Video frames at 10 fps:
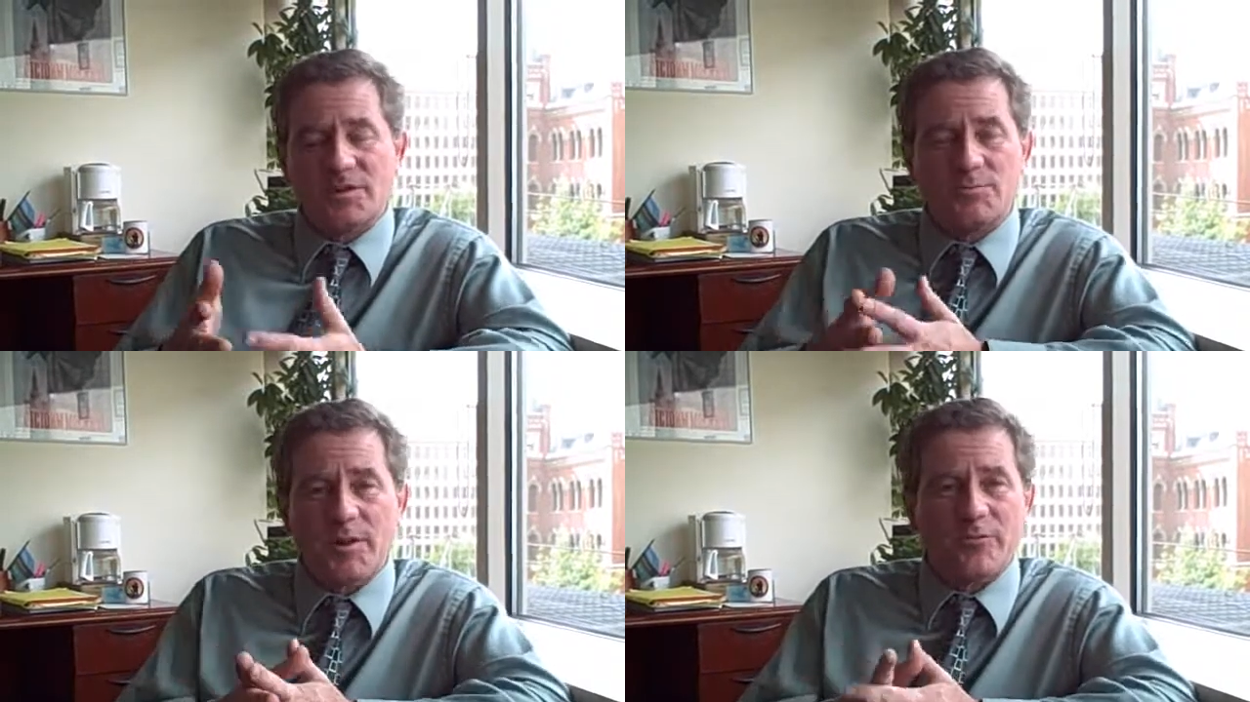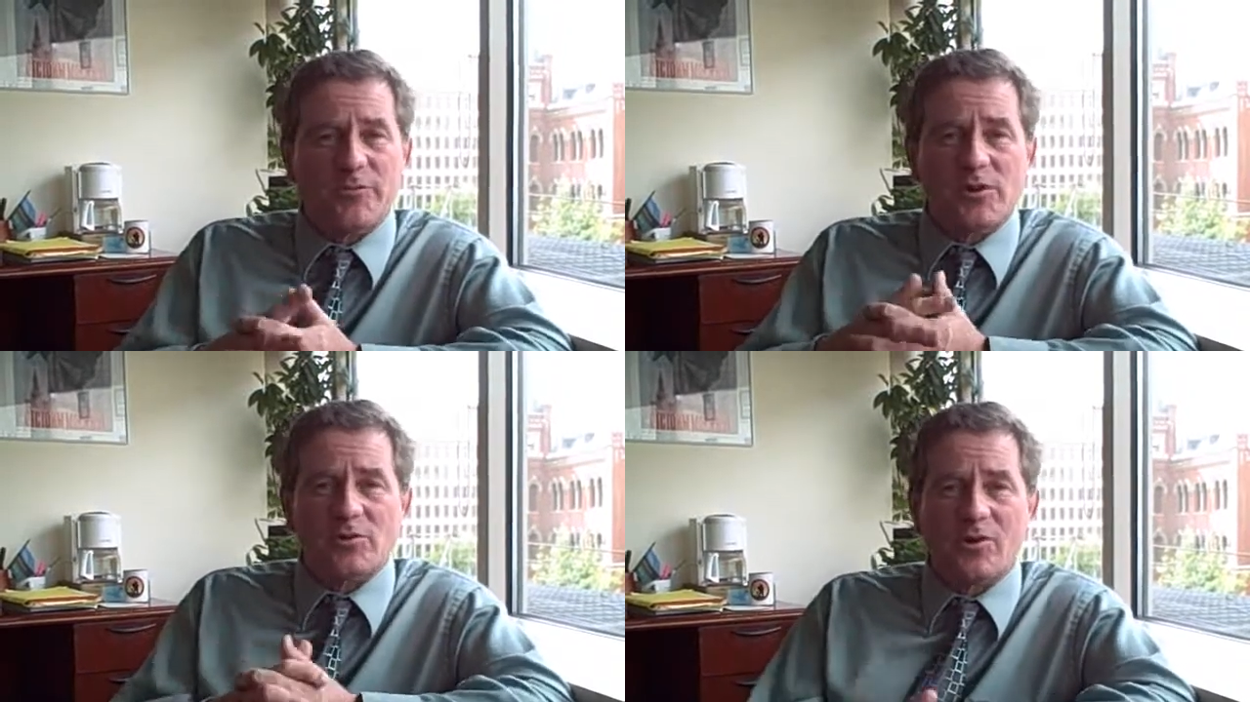And it's better
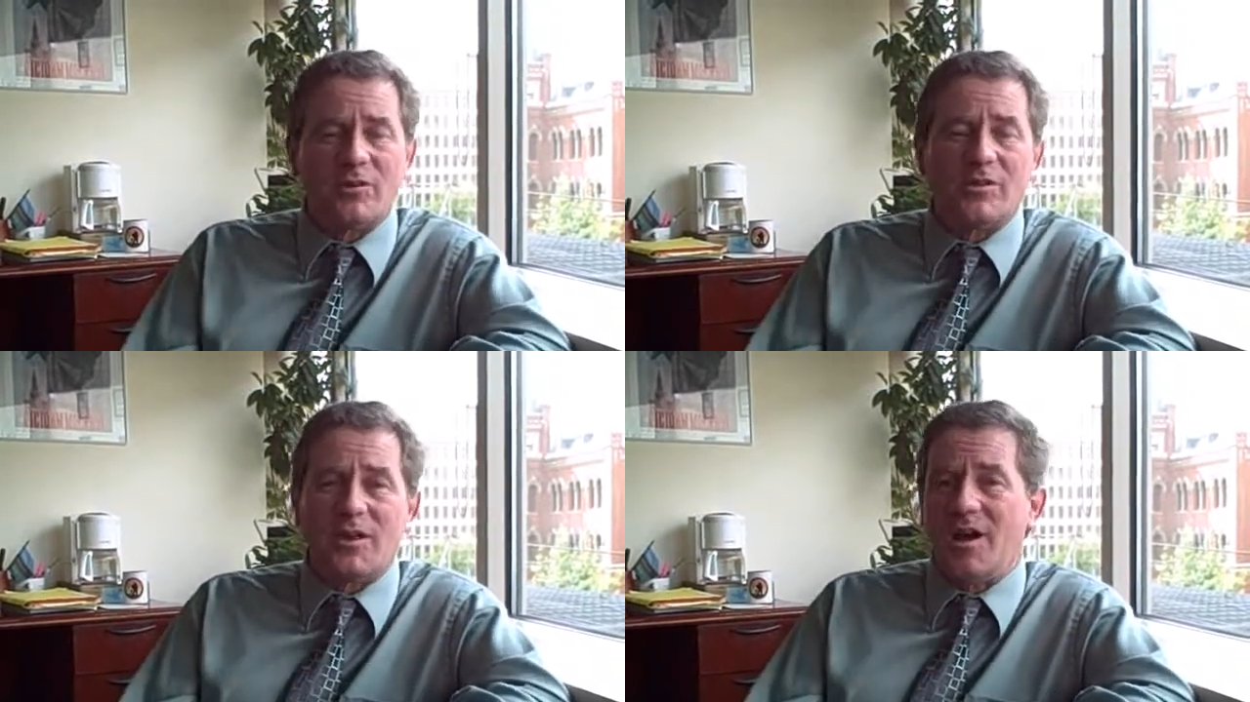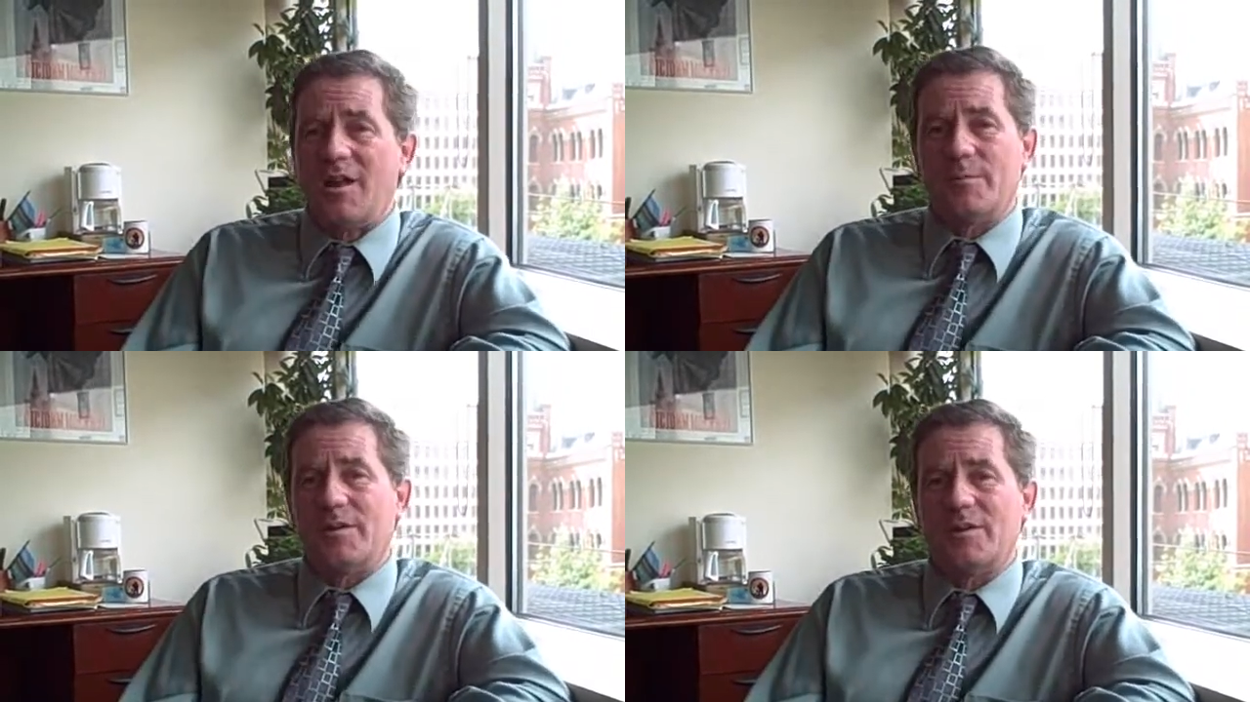for your local
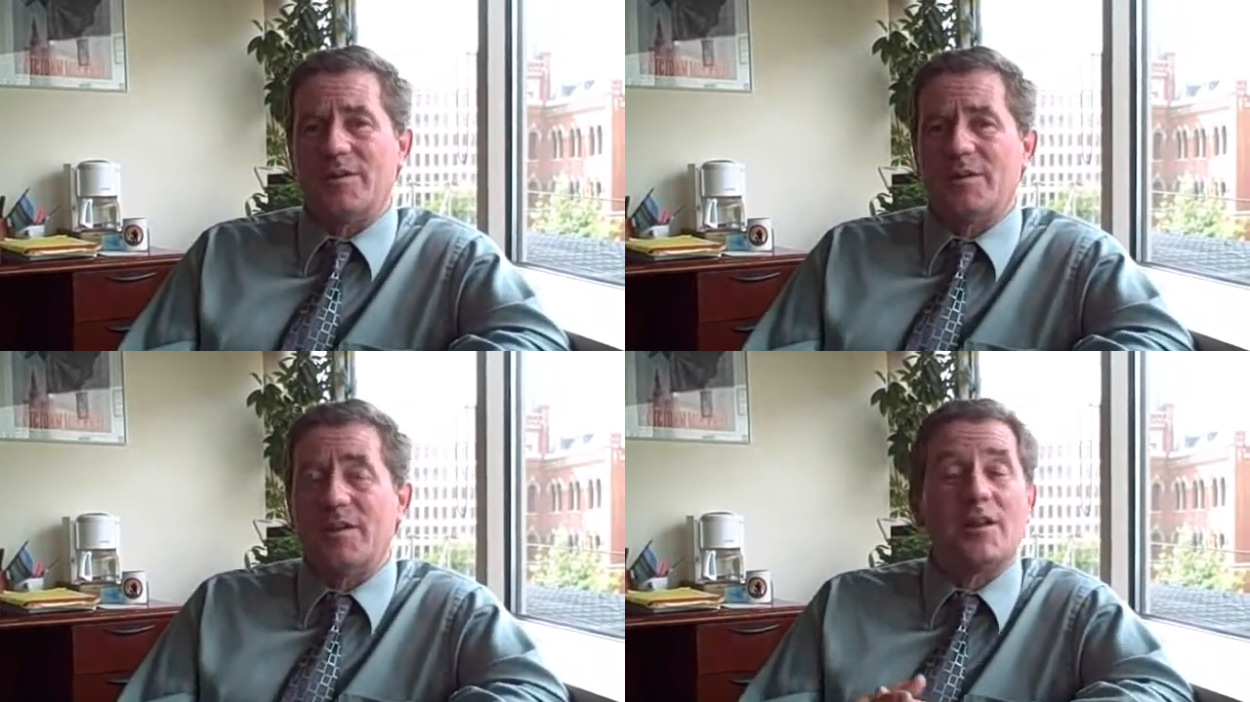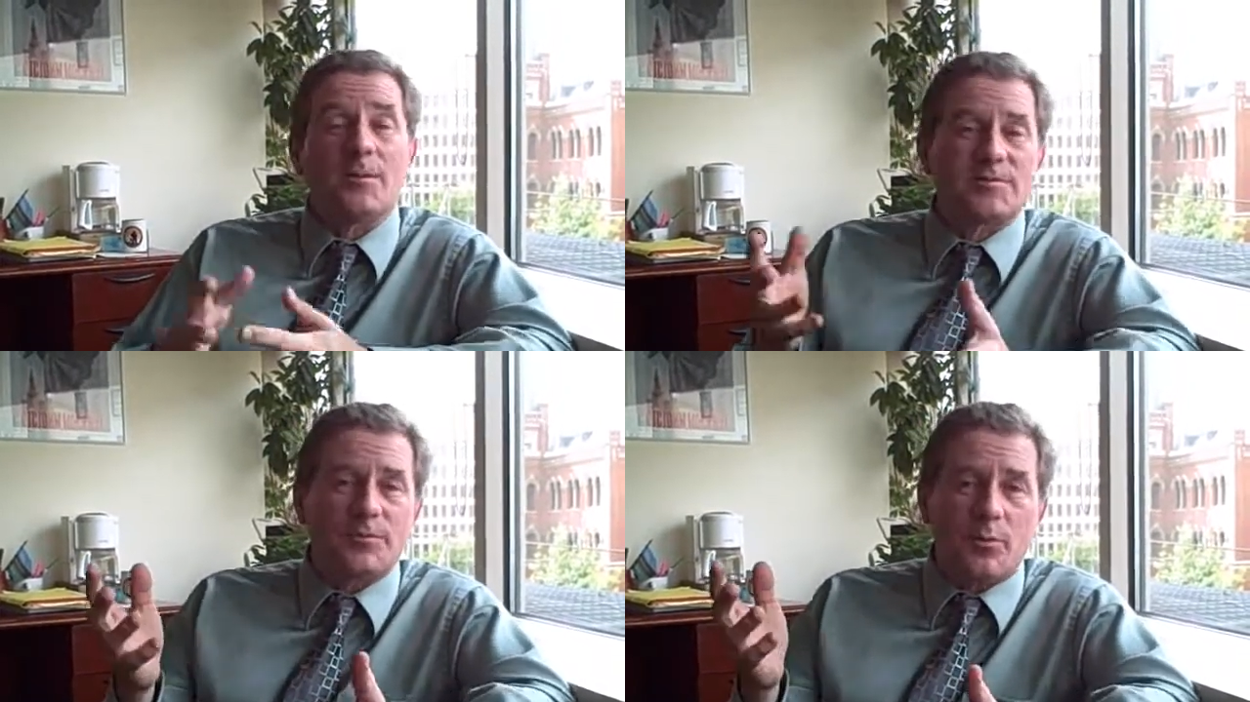economy. It
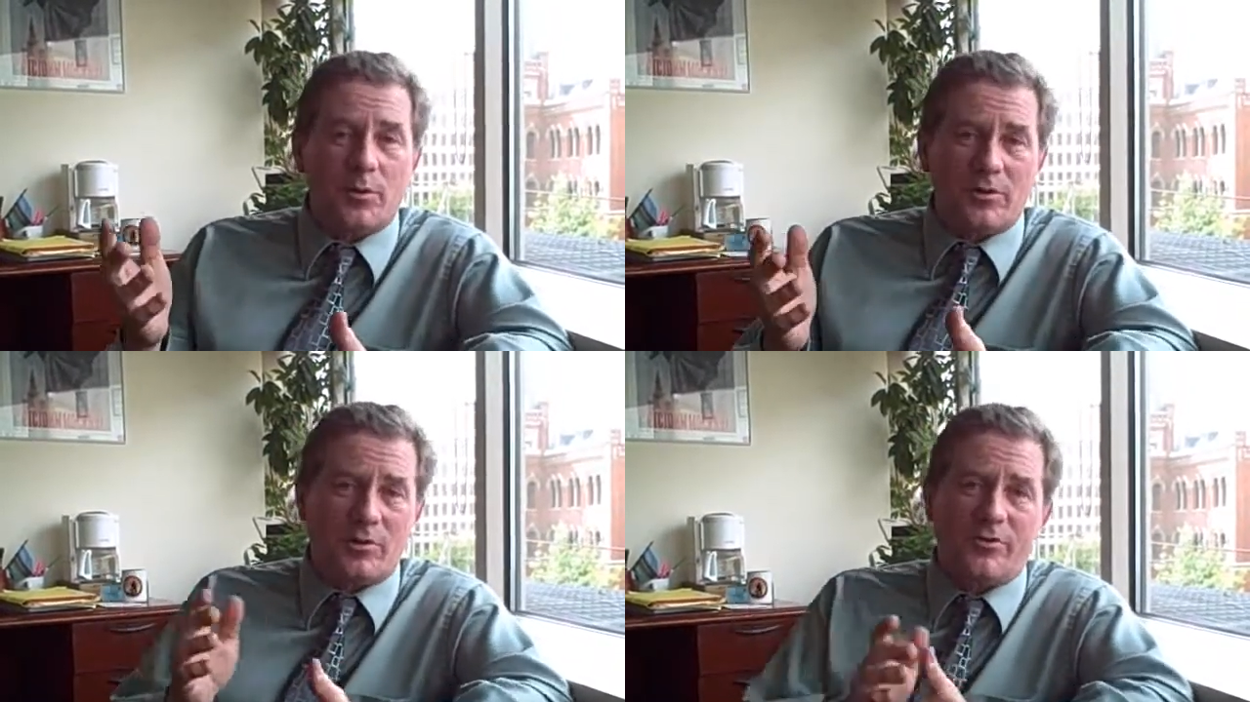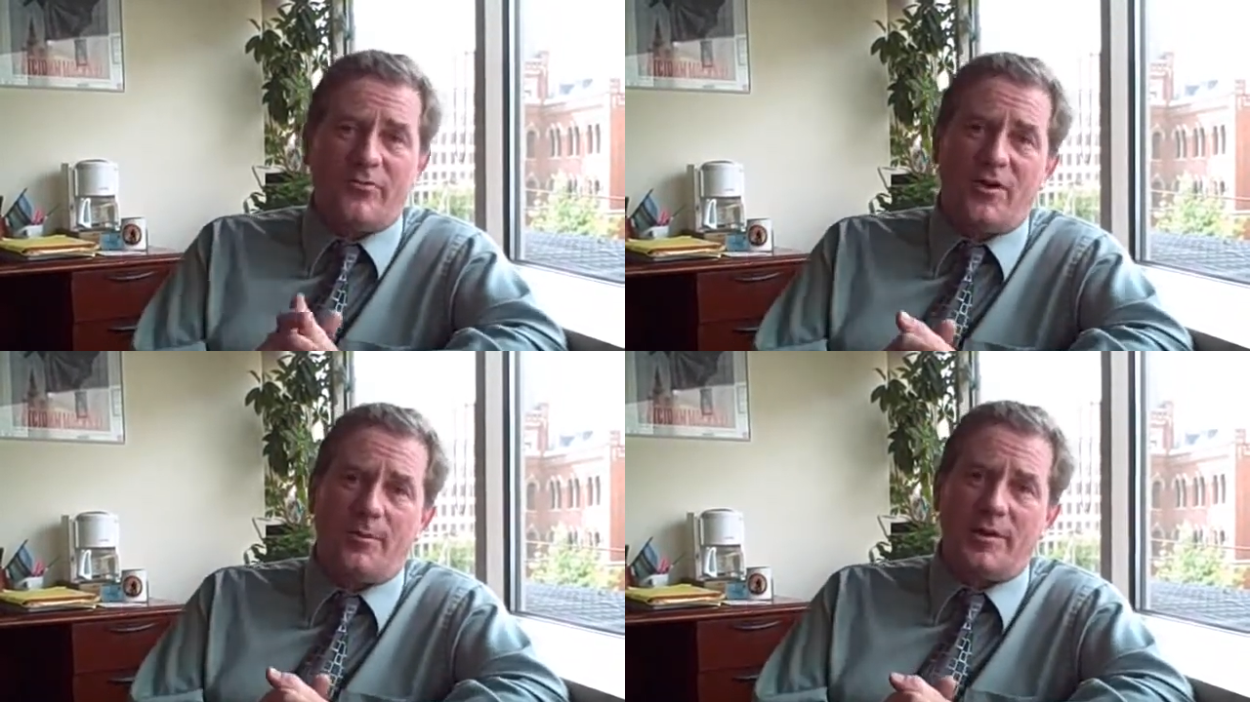helps support local
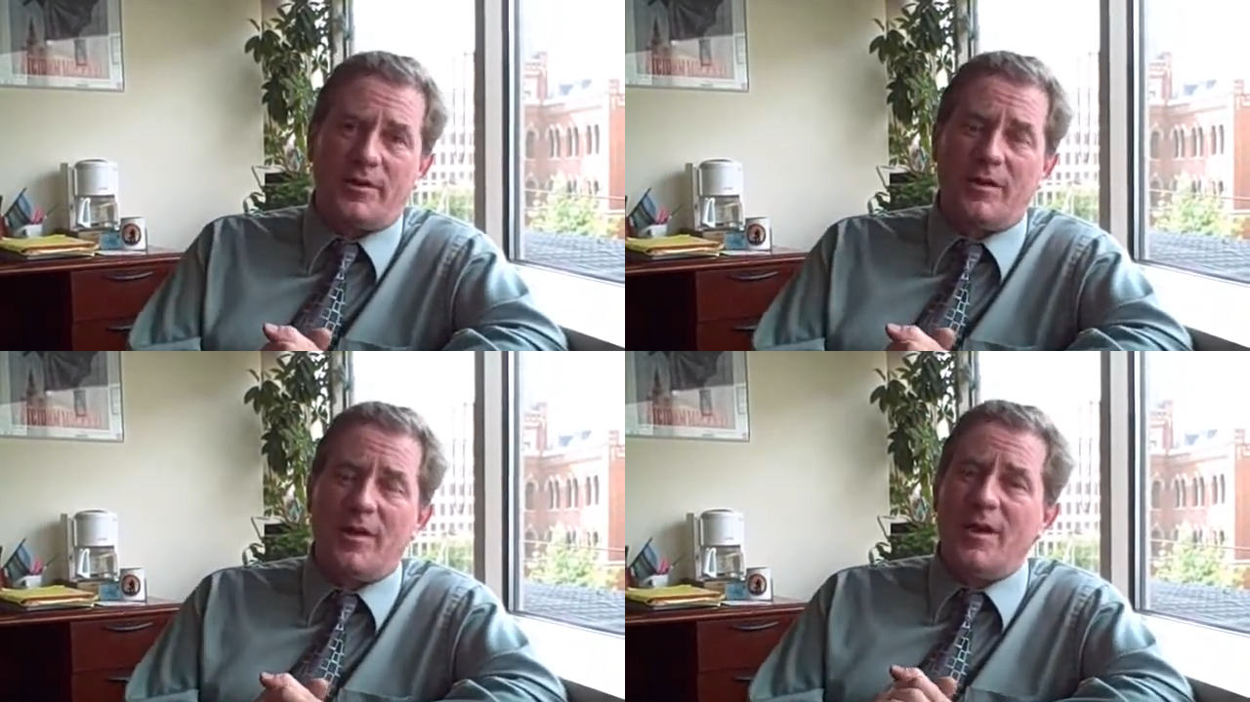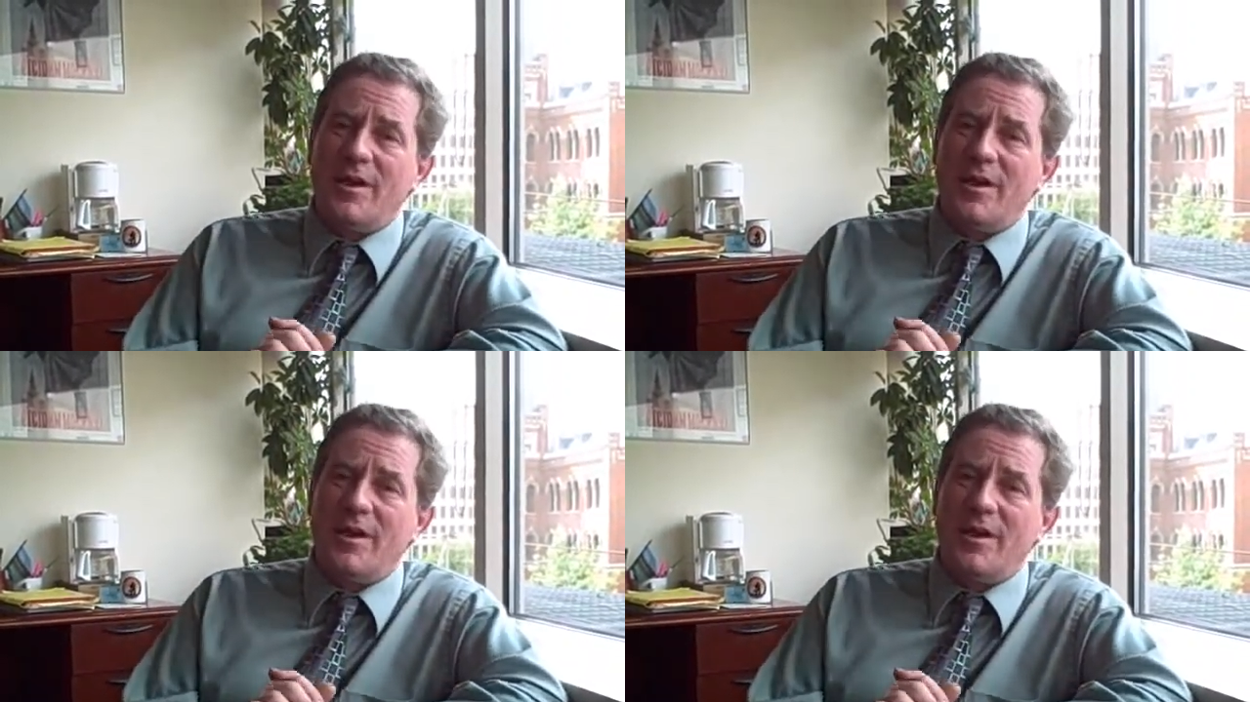farming.